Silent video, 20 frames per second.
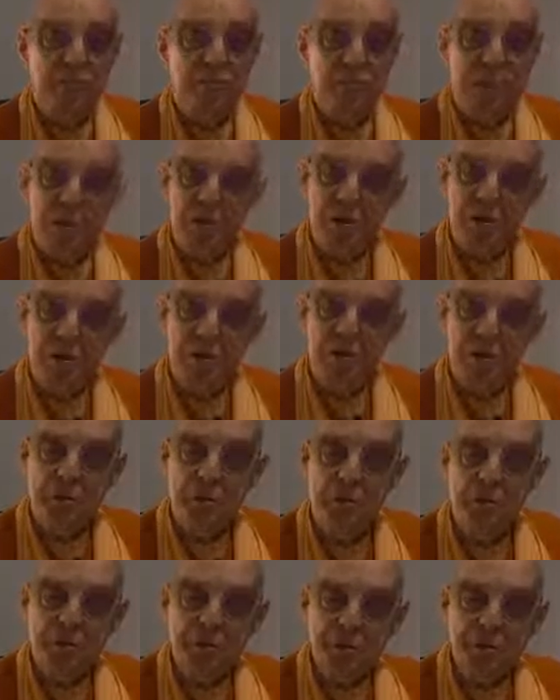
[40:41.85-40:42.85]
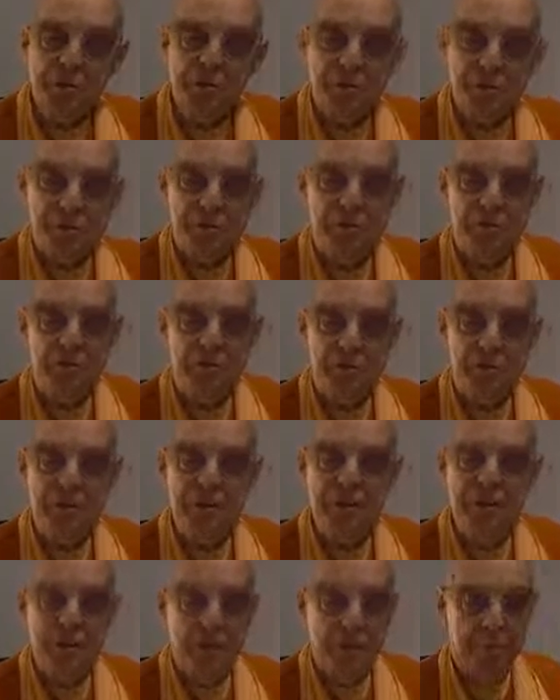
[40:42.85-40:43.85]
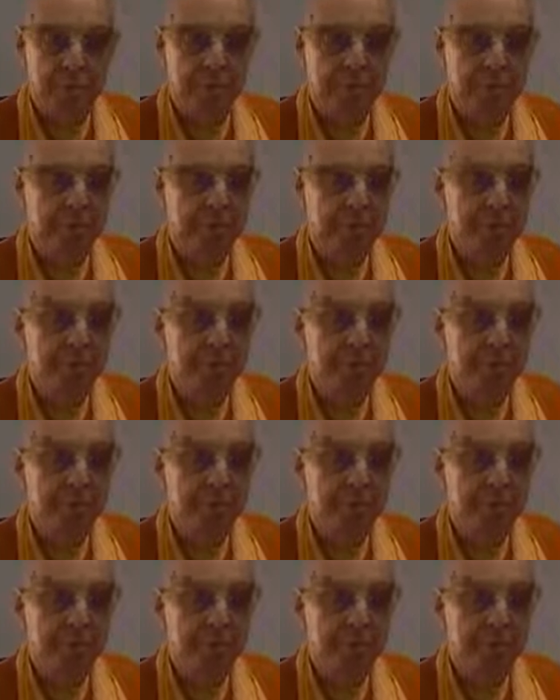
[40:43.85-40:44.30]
there is also a difference between them.